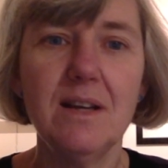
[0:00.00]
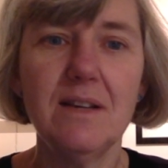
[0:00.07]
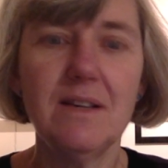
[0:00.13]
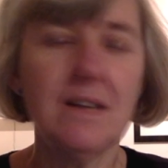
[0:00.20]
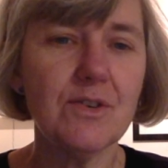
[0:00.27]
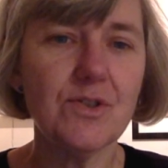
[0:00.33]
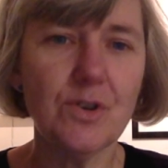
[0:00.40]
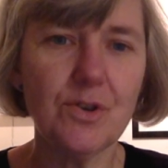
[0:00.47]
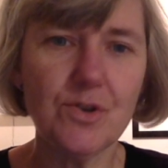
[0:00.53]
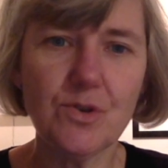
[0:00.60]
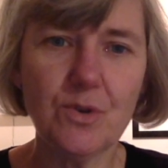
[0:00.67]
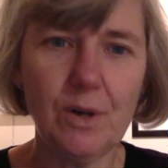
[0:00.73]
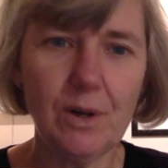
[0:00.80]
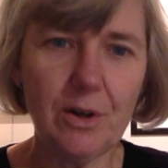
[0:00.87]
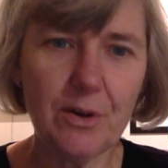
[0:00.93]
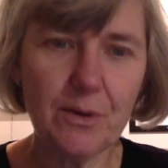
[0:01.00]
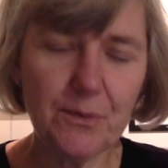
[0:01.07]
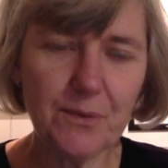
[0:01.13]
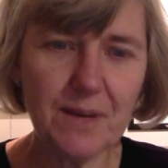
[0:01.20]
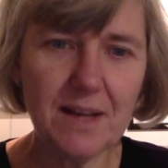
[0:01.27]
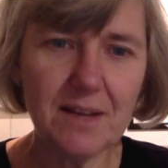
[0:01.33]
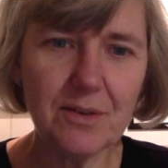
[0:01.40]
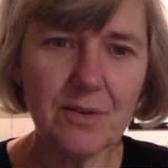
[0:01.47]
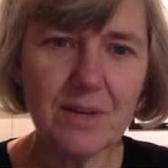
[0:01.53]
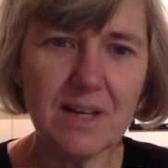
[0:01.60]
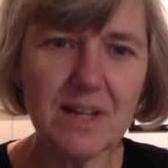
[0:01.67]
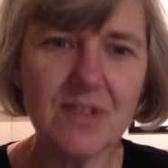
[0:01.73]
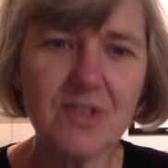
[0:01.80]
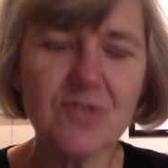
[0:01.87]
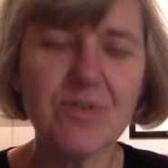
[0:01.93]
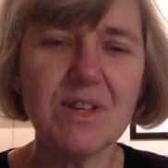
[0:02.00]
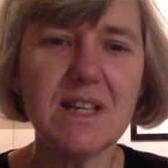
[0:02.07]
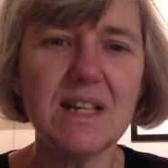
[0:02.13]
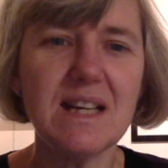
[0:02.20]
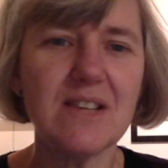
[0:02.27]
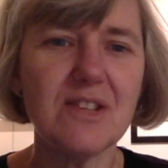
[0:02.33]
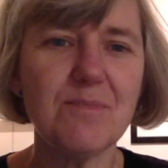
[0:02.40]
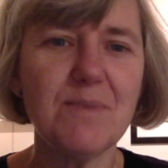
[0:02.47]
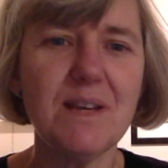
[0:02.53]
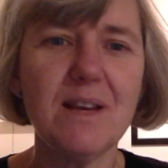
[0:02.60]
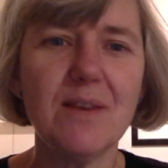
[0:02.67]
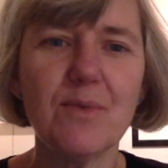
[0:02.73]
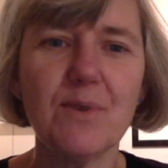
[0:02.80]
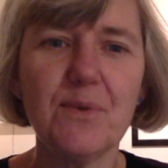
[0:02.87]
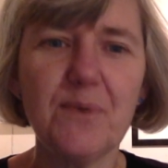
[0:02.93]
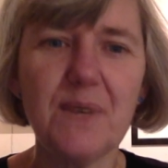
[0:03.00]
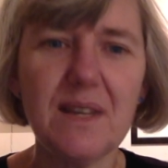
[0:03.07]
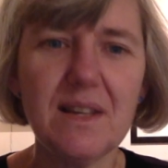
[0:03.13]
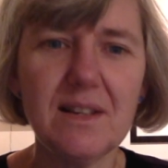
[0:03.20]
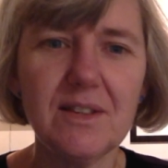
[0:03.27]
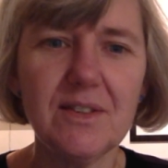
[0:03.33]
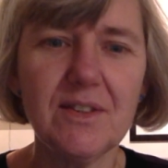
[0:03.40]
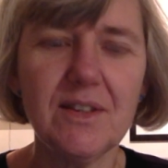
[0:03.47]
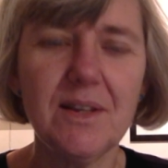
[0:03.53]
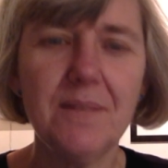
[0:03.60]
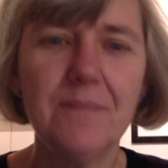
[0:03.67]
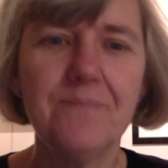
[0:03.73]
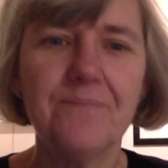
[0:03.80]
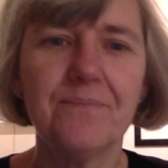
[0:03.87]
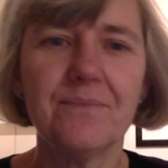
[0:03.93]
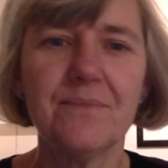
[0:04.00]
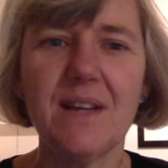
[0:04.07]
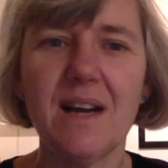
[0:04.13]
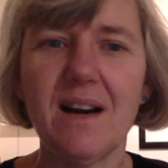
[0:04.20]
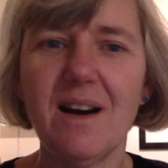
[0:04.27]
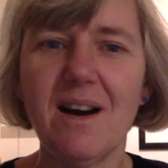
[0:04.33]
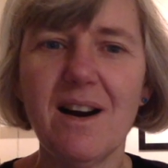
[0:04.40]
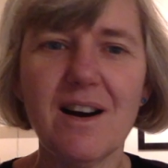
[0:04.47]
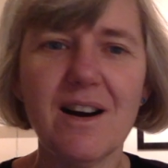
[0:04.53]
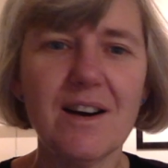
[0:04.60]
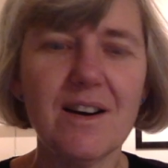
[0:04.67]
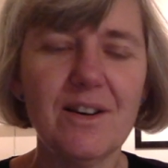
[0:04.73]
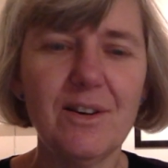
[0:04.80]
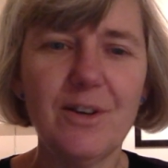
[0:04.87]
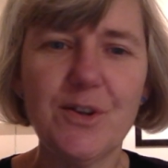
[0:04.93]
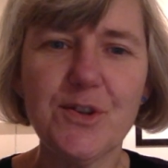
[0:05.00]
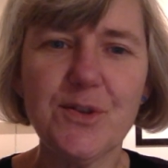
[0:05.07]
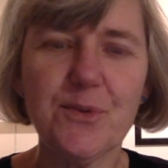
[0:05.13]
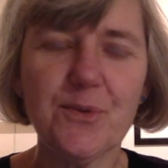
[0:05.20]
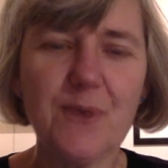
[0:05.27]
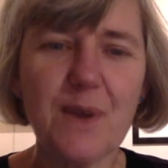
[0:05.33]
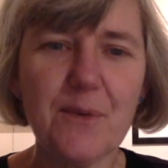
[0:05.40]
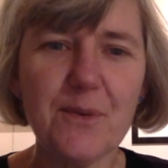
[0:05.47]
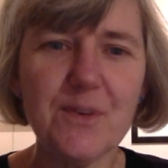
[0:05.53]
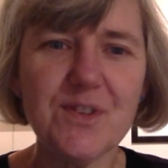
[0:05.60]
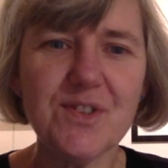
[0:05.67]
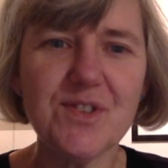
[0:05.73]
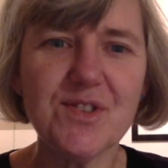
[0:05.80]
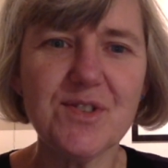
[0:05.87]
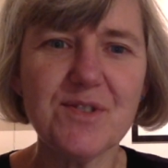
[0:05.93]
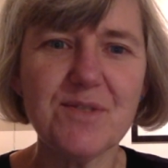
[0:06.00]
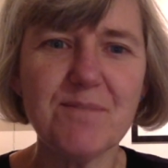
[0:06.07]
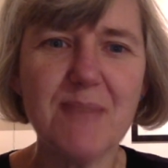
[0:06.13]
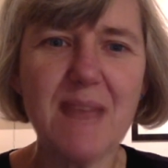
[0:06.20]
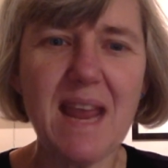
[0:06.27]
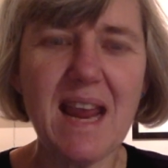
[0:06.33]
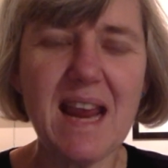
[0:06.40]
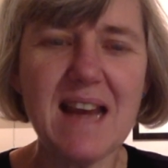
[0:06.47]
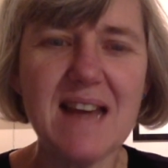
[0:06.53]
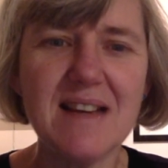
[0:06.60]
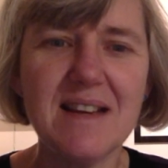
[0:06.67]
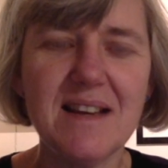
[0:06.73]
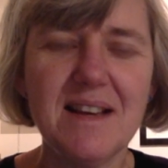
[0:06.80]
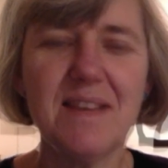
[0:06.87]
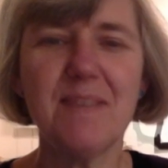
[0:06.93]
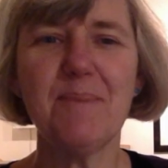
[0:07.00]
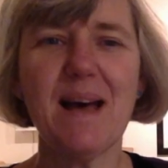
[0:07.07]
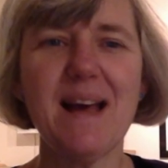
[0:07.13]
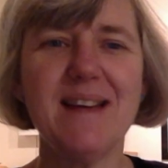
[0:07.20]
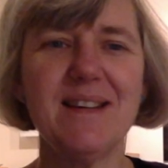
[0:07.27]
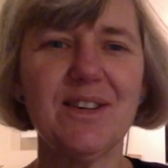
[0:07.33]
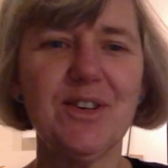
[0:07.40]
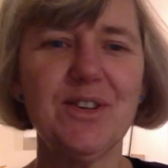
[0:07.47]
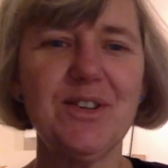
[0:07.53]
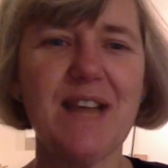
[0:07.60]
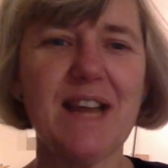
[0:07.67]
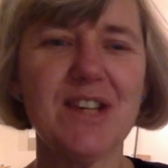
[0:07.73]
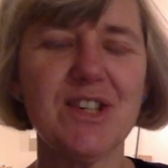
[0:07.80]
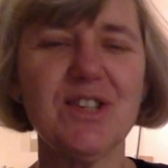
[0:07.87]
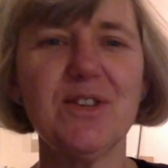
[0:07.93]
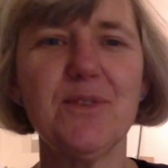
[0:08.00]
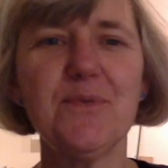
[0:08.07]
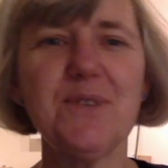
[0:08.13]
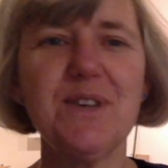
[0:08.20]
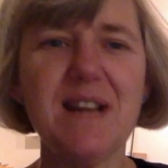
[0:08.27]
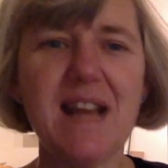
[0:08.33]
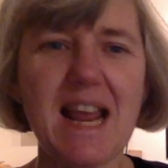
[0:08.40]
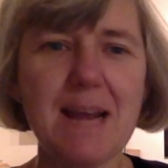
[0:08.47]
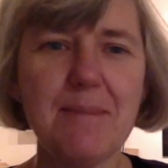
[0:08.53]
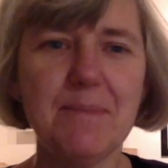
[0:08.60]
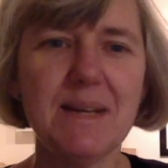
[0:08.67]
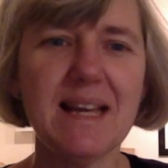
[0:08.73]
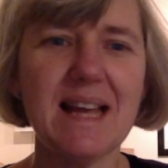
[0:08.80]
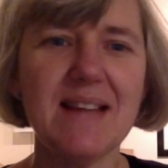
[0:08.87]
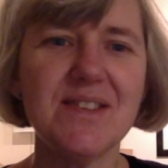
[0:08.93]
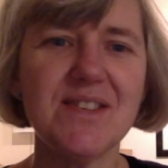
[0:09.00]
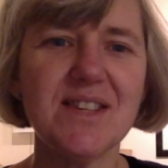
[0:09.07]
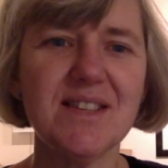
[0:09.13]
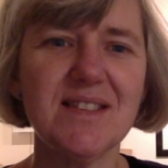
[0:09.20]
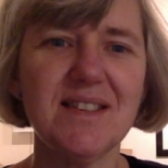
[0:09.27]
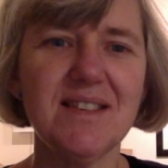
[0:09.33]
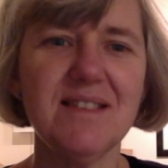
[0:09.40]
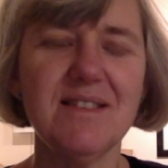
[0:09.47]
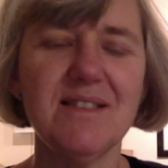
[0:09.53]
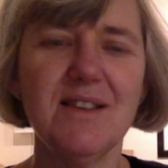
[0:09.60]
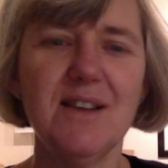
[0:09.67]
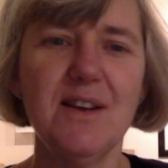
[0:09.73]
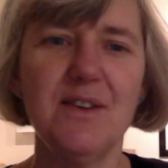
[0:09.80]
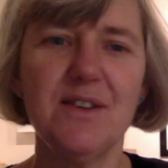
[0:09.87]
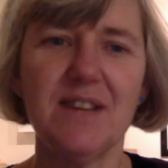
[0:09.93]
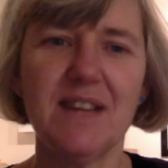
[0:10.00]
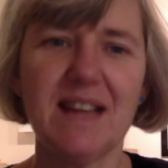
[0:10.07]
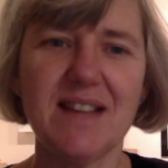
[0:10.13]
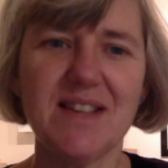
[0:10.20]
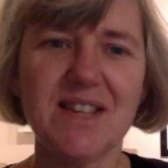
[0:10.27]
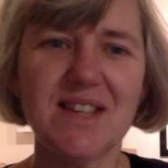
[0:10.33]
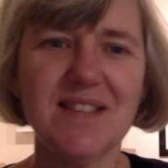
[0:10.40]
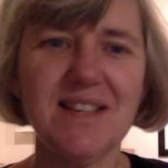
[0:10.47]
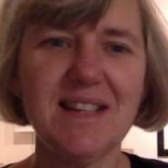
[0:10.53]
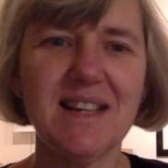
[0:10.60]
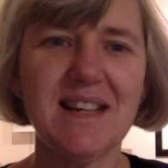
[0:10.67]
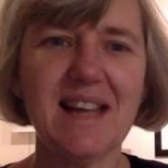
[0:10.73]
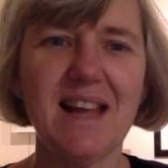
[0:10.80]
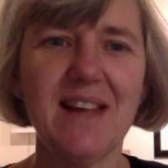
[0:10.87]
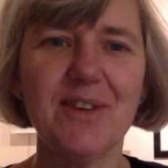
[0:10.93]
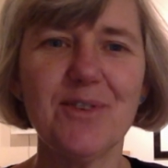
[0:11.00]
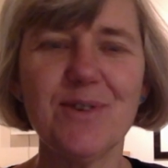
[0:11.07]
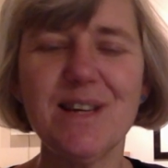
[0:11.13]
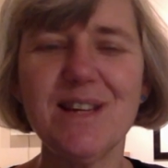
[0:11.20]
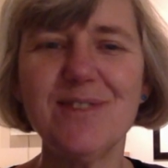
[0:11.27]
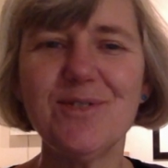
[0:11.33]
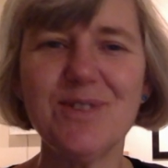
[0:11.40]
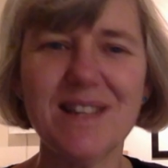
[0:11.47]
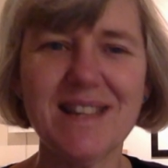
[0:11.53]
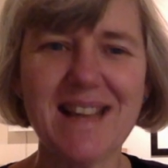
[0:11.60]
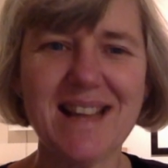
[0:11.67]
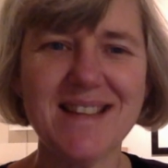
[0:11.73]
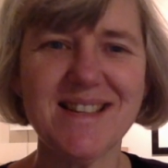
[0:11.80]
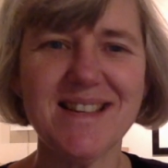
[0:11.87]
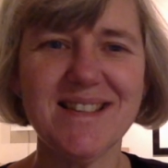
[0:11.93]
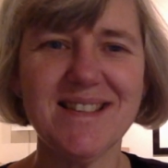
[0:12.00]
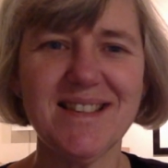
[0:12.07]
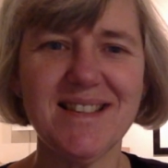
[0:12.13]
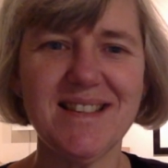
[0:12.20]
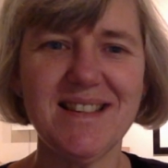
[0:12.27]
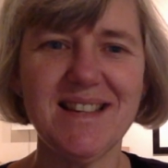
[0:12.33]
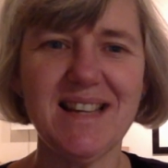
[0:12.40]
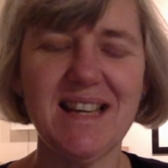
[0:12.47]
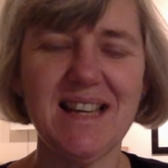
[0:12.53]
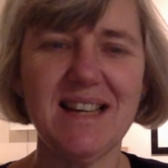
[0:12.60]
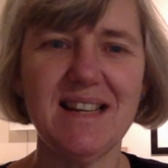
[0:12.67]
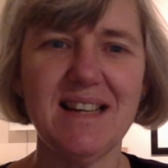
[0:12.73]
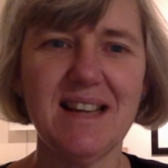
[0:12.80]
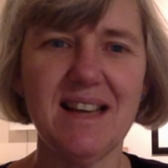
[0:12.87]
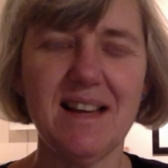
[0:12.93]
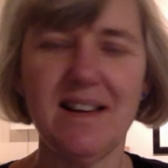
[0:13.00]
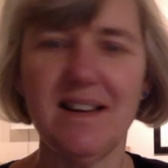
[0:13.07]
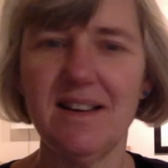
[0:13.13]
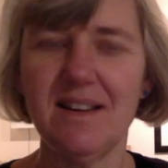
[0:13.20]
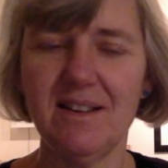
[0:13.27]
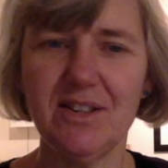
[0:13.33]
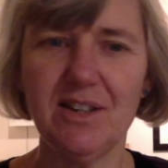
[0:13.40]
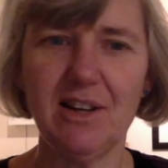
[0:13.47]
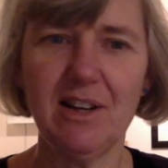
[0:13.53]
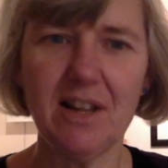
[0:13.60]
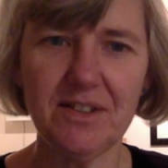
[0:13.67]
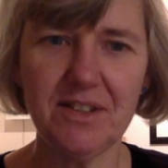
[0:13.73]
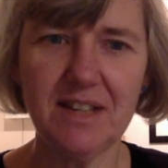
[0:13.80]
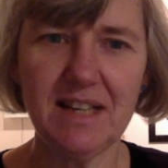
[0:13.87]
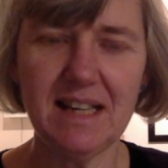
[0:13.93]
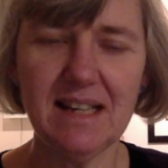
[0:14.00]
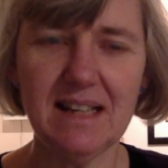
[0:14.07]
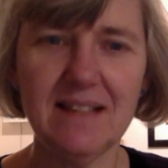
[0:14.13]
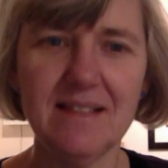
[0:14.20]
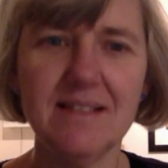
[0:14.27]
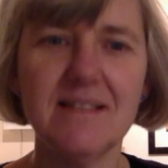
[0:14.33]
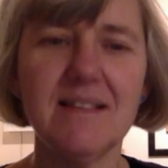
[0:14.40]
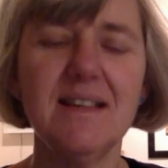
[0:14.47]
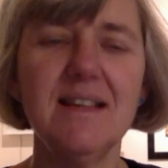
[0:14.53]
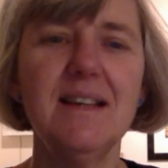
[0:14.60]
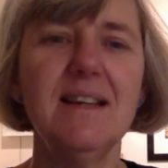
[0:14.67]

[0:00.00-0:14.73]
there's also a lot of Calgary history that's being revealed. There are lots of references made by the connection of the name Kensington, the Kensington in Calgary to the Kensington in London, England.